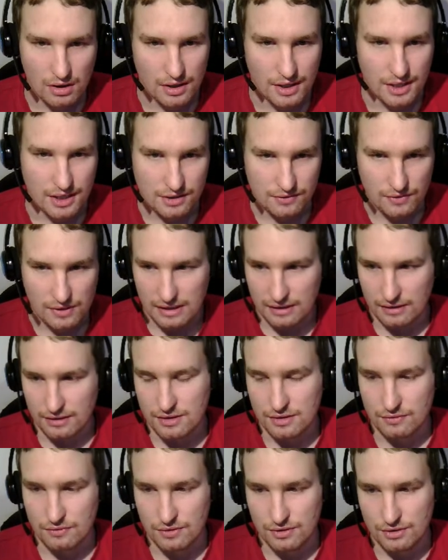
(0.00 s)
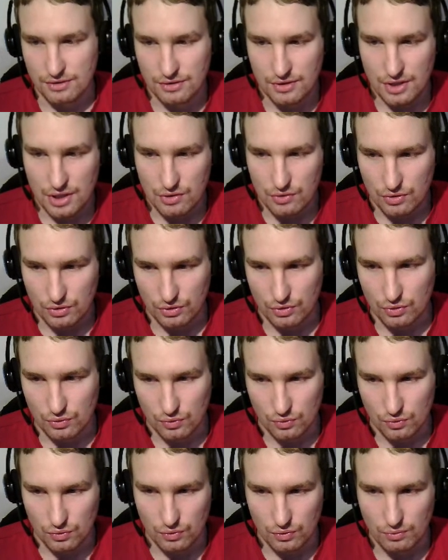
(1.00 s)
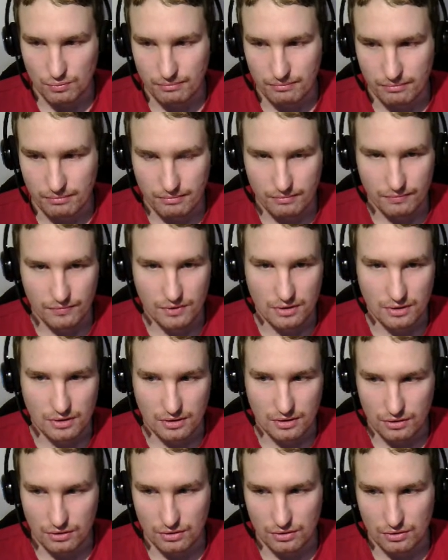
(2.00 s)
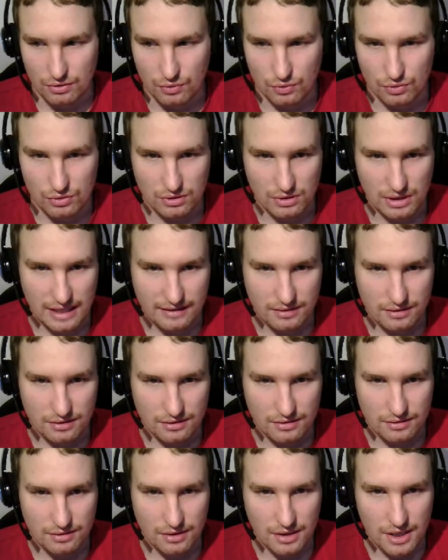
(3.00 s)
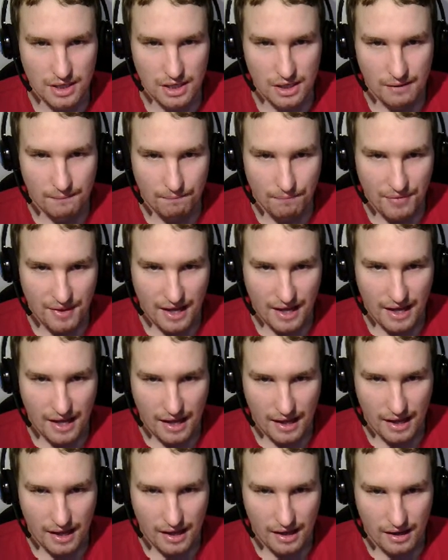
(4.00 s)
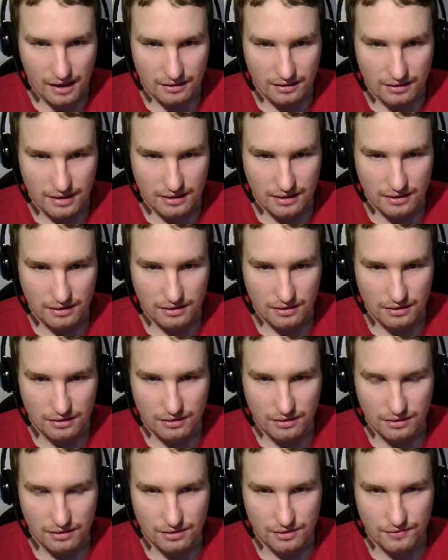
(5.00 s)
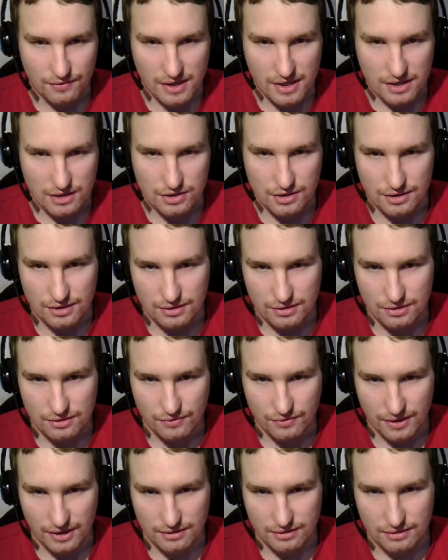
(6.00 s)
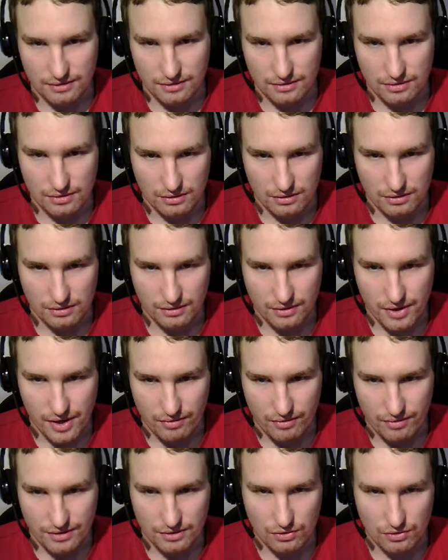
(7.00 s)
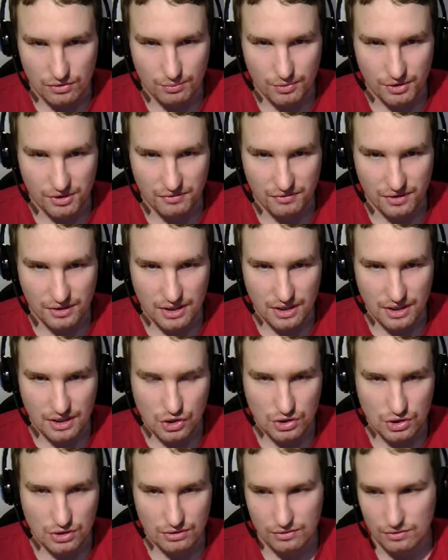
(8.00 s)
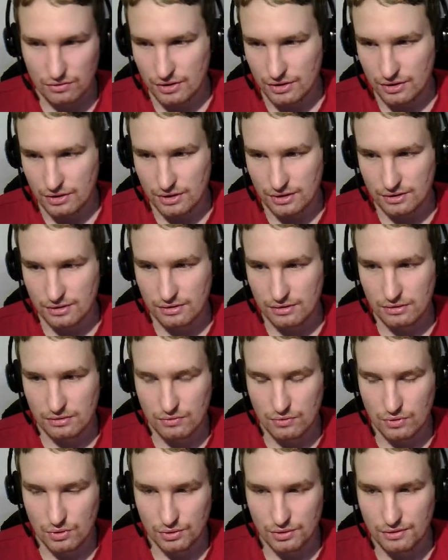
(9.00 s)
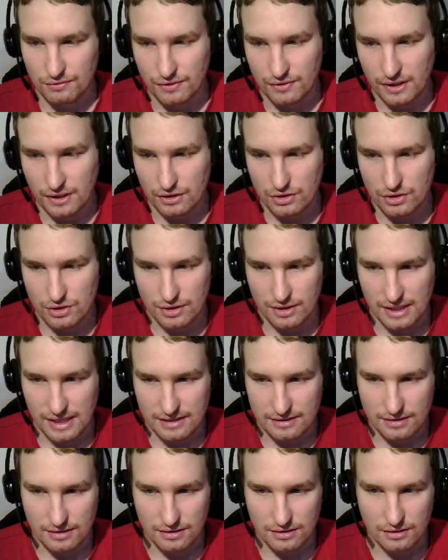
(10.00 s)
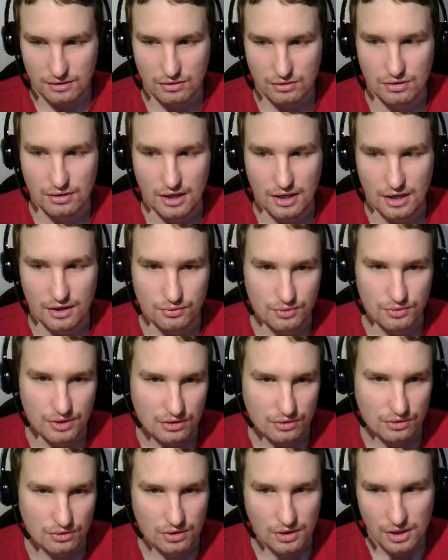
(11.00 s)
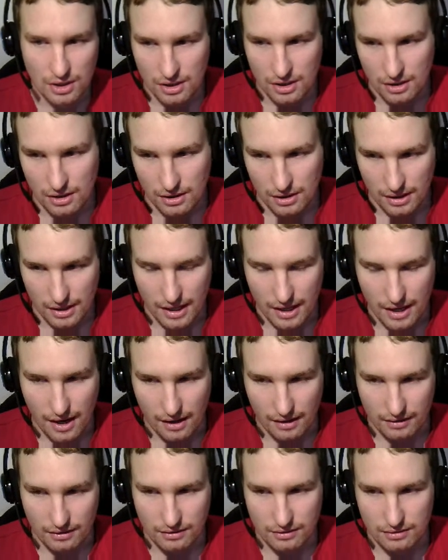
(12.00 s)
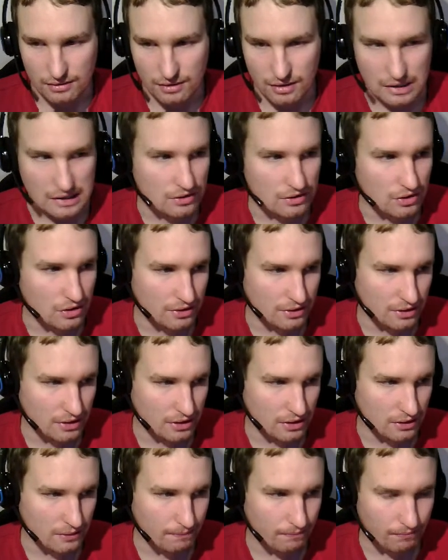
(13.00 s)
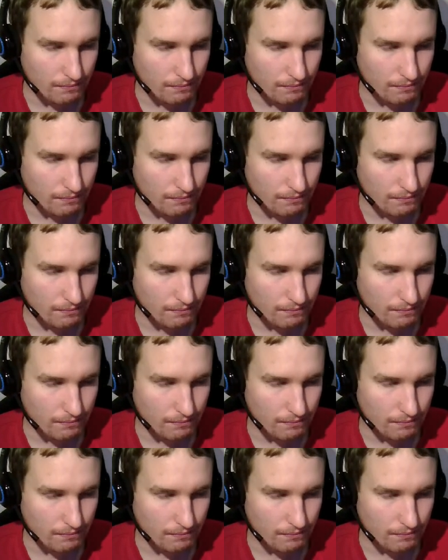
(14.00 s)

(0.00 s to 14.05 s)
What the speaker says: it's filling this with 0 to the used letters, and then this function is fixed. So there is no modification. So I just wrote the function, tested it on an Arduino, and insert it here.